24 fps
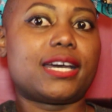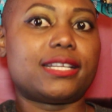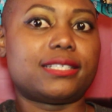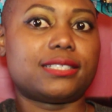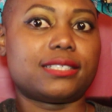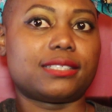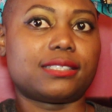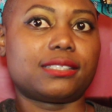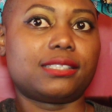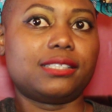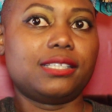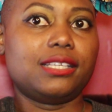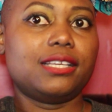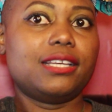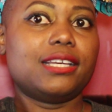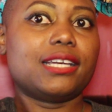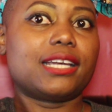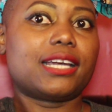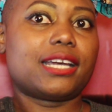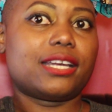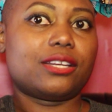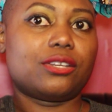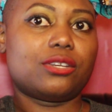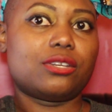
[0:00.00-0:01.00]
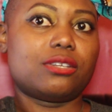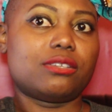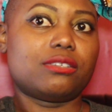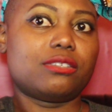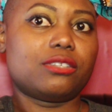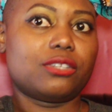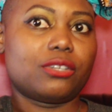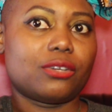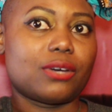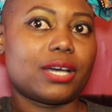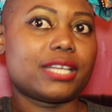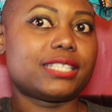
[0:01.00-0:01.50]
Uganda can,
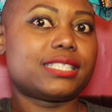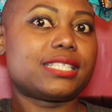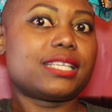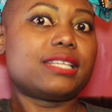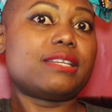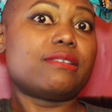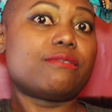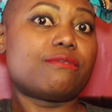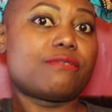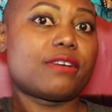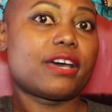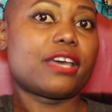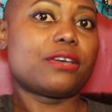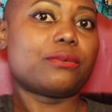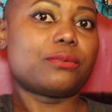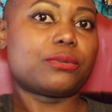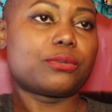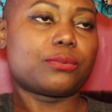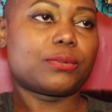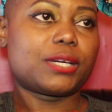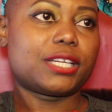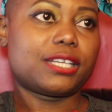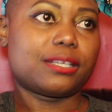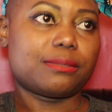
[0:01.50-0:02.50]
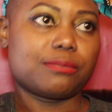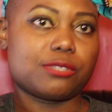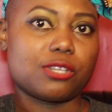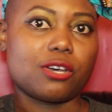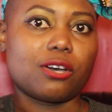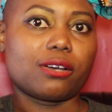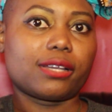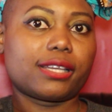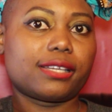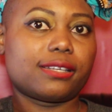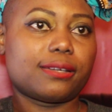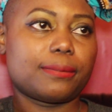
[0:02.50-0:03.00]
you know, identify with what I'm
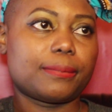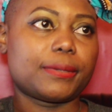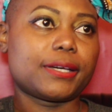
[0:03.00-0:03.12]
talking